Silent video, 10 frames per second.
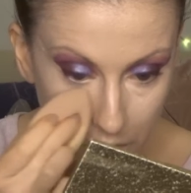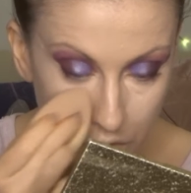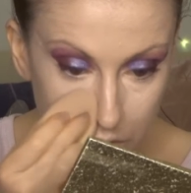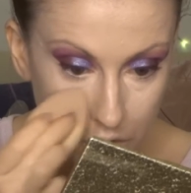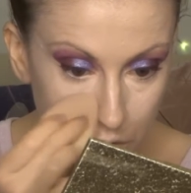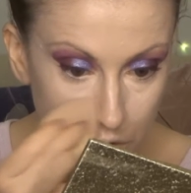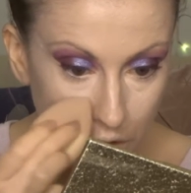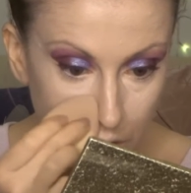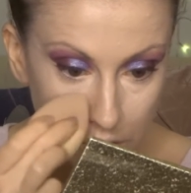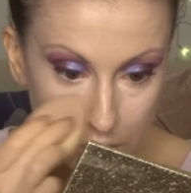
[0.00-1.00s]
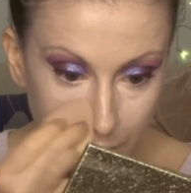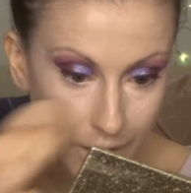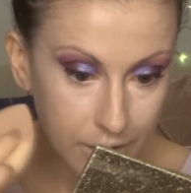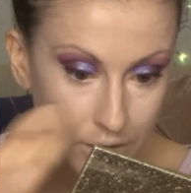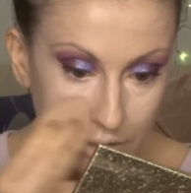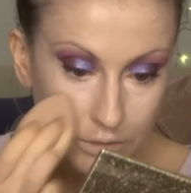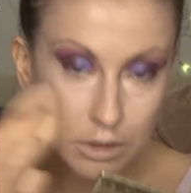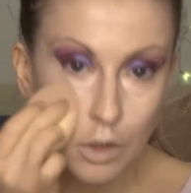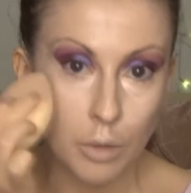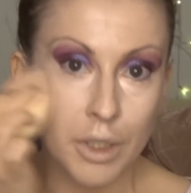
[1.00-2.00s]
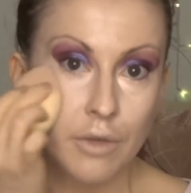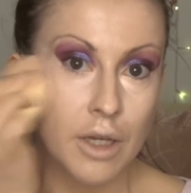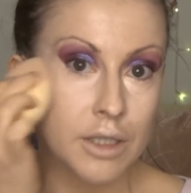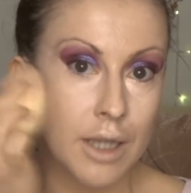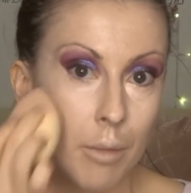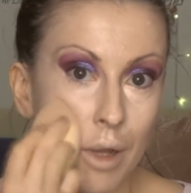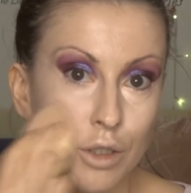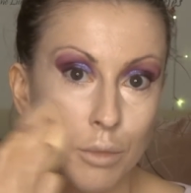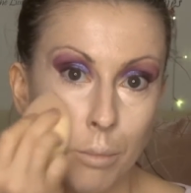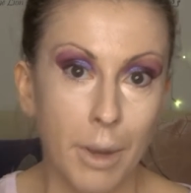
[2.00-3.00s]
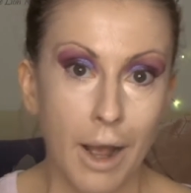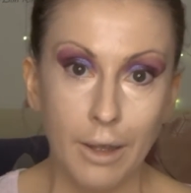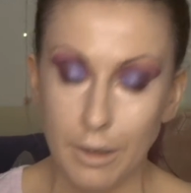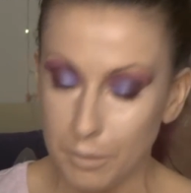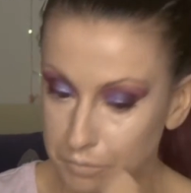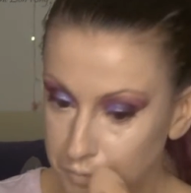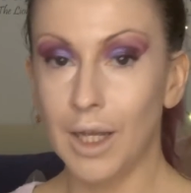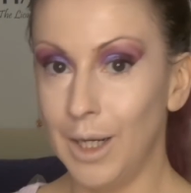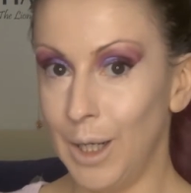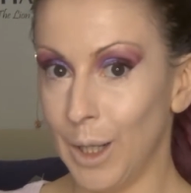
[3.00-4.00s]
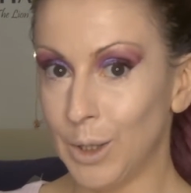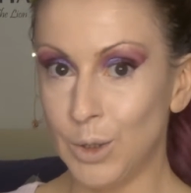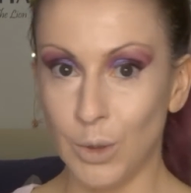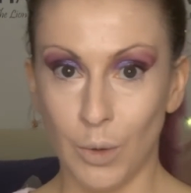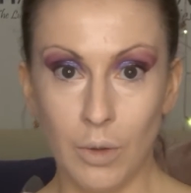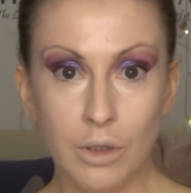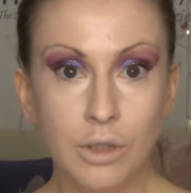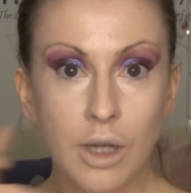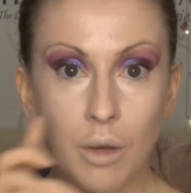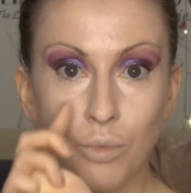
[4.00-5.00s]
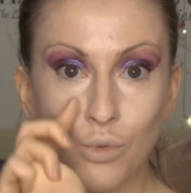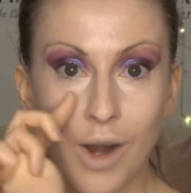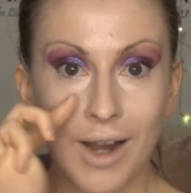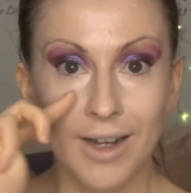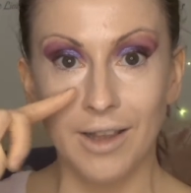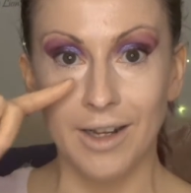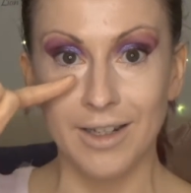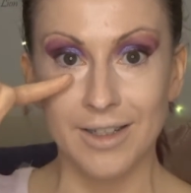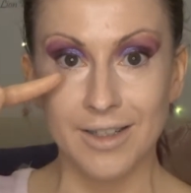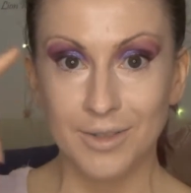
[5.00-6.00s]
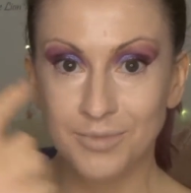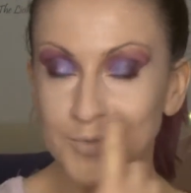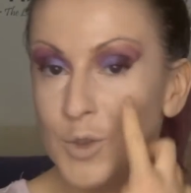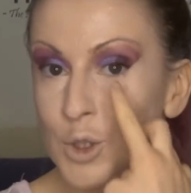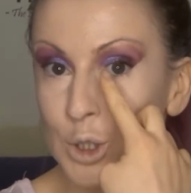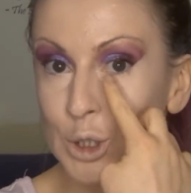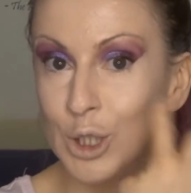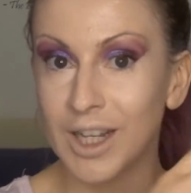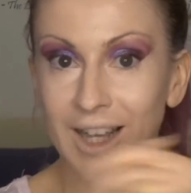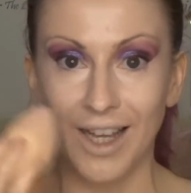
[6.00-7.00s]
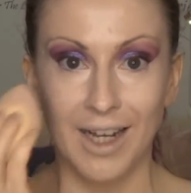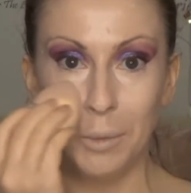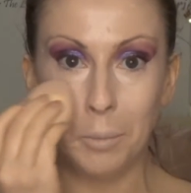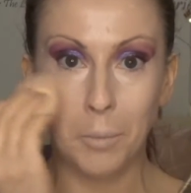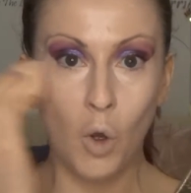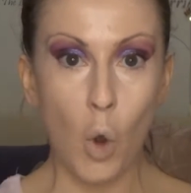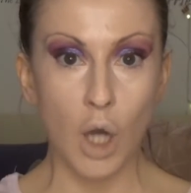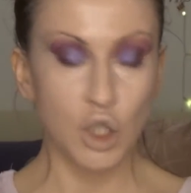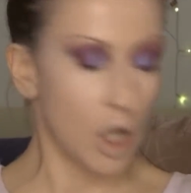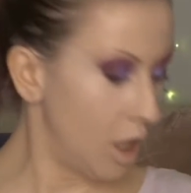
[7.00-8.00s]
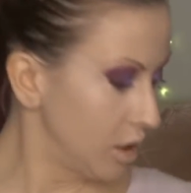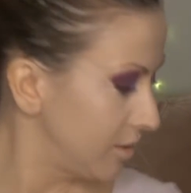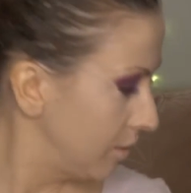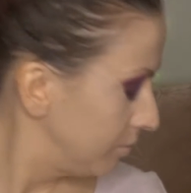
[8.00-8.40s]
and just starts to add a little bit of that dimension back. Look, so look how brightening that is. Just look at that. Gorgeous!